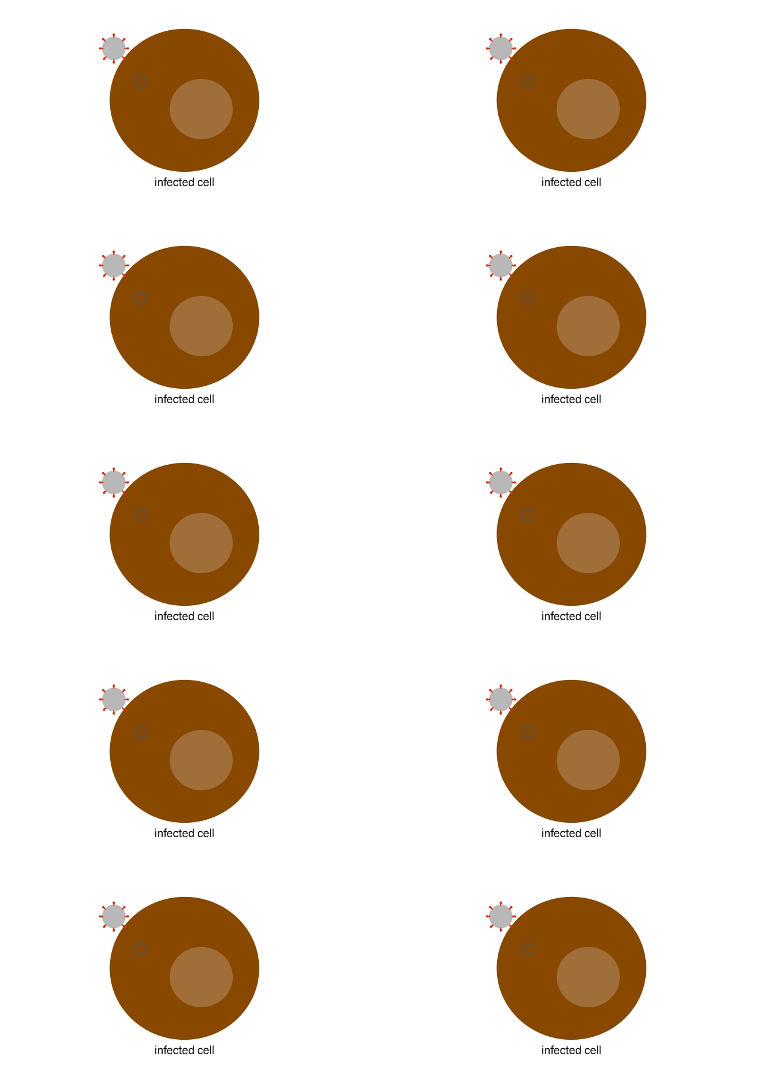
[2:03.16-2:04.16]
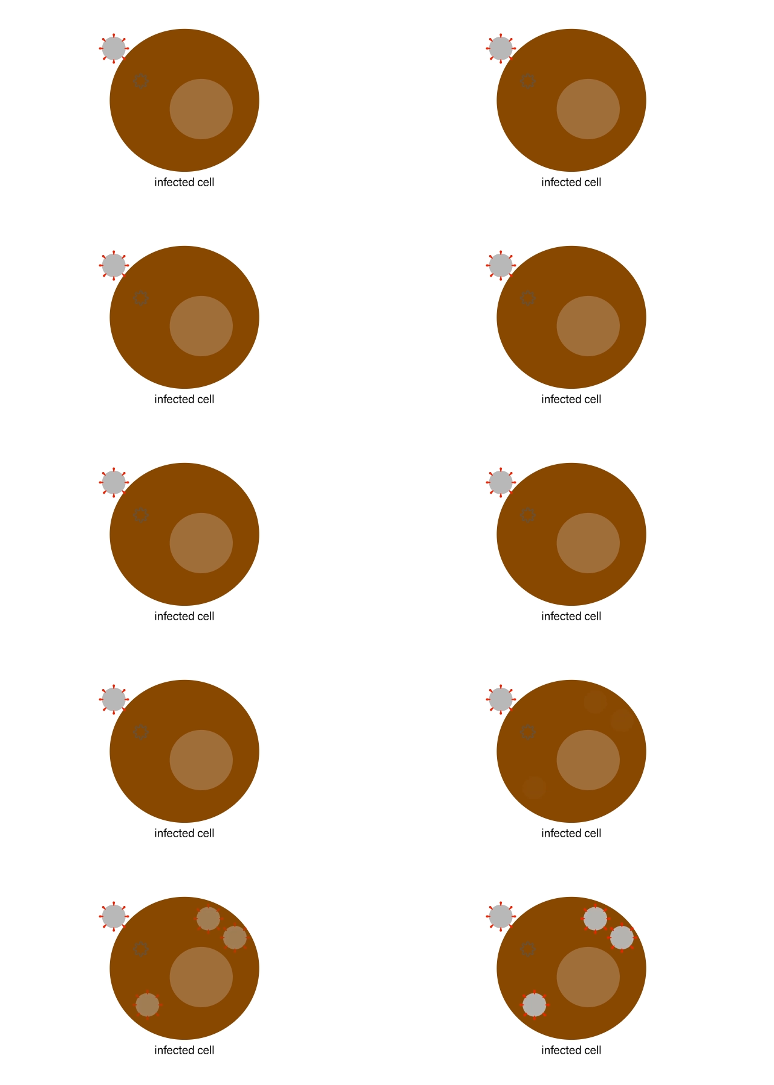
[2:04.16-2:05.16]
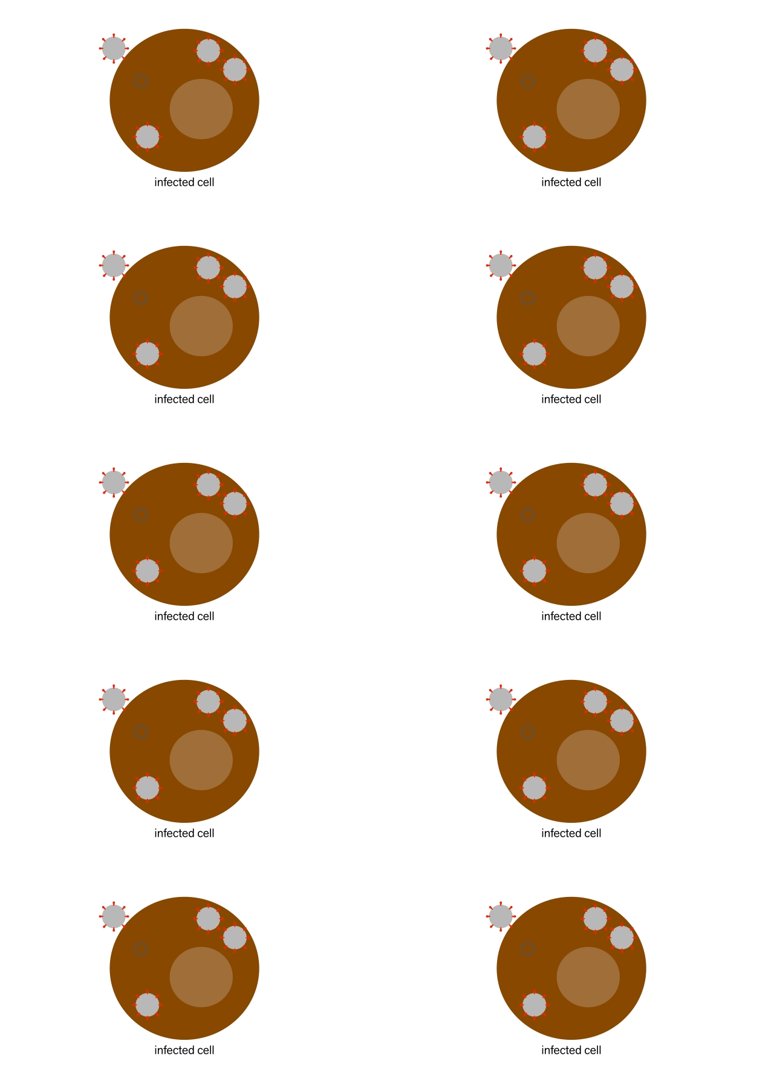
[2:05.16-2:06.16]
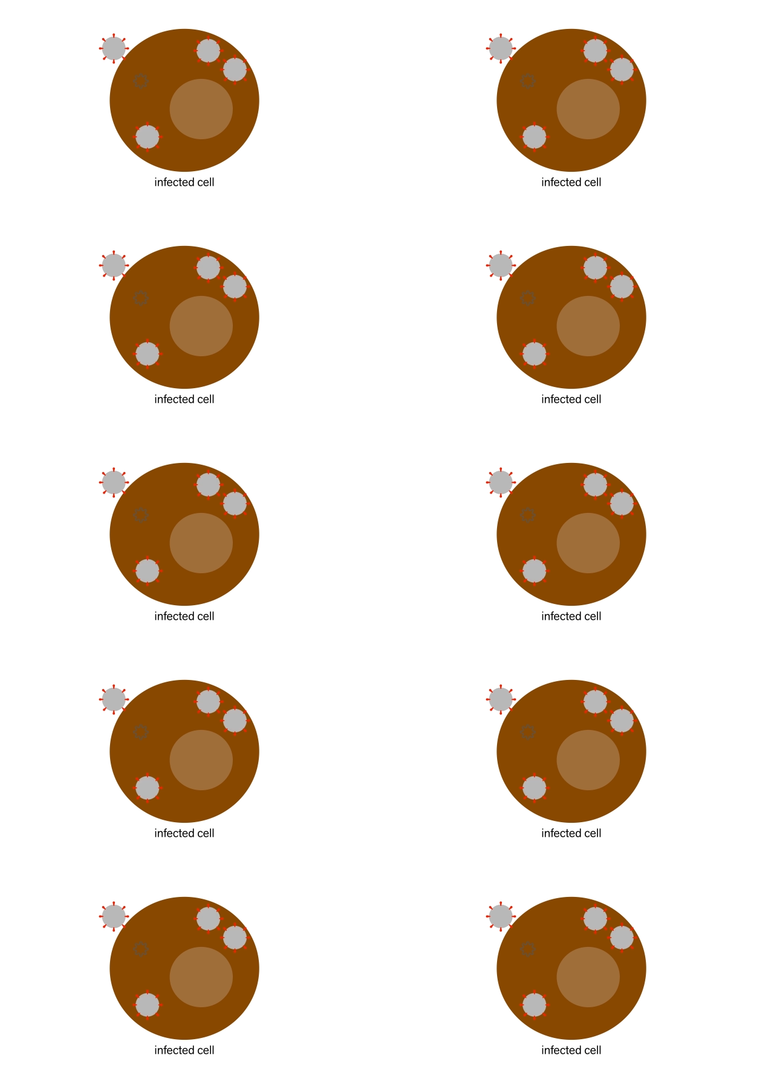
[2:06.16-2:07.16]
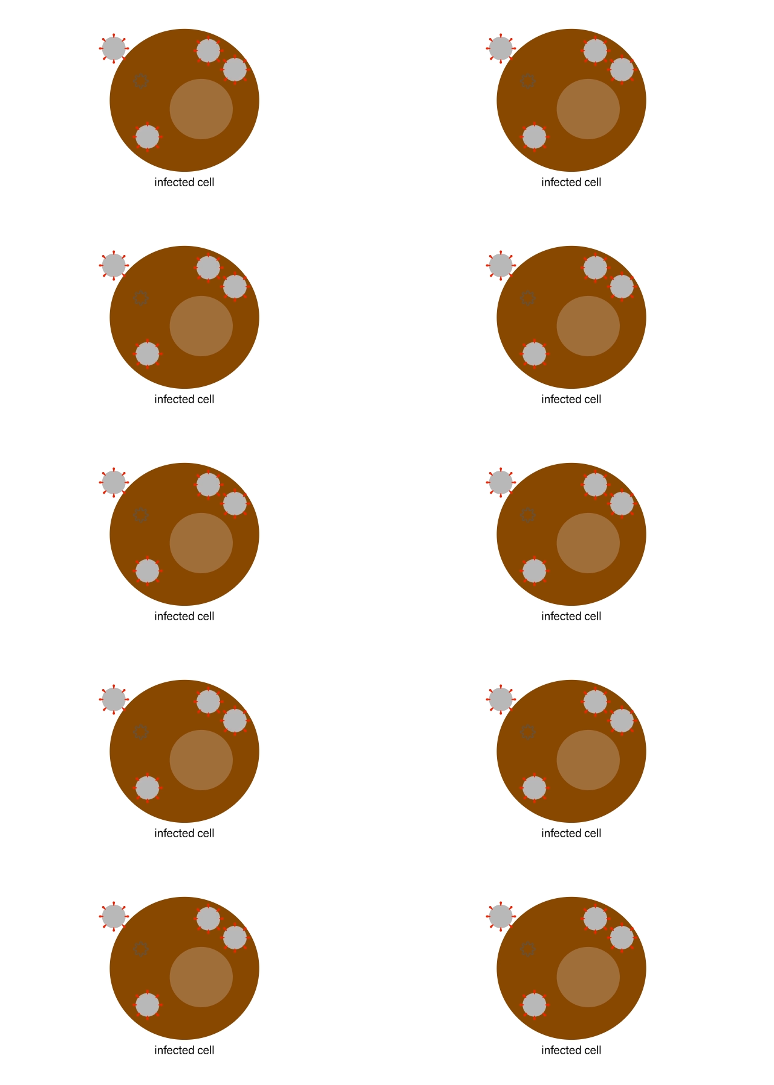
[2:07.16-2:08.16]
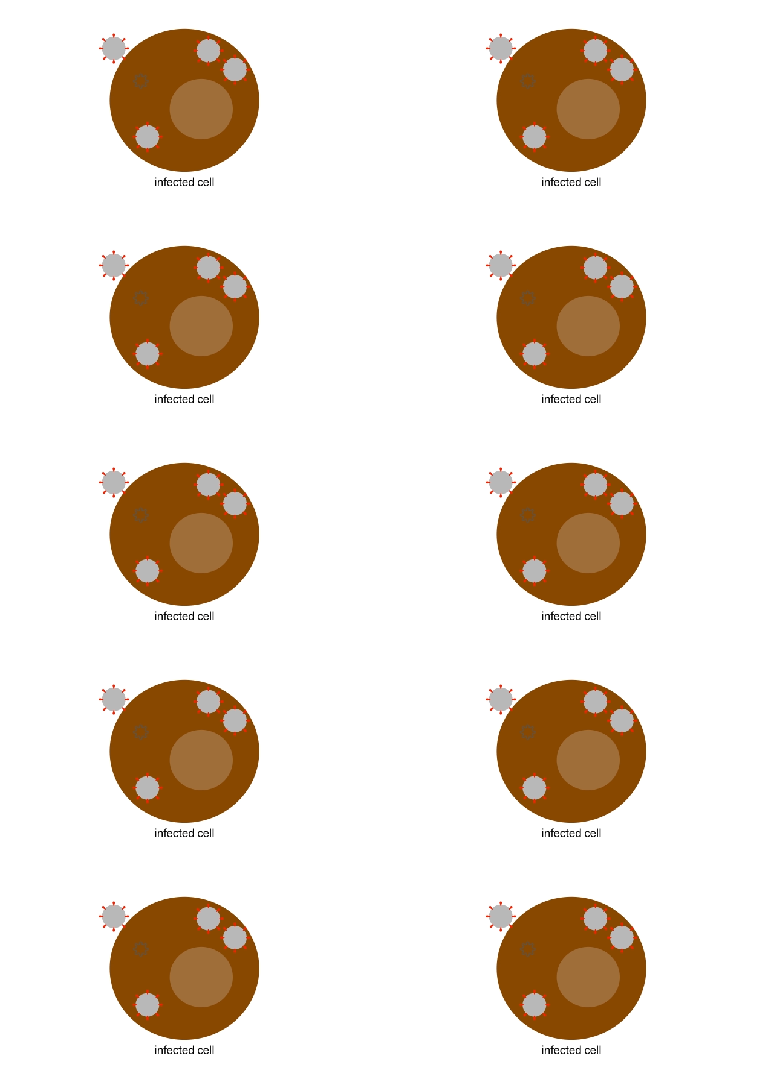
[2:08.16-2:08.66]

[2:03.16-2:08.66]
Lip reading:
Nobody's mouth can be seen.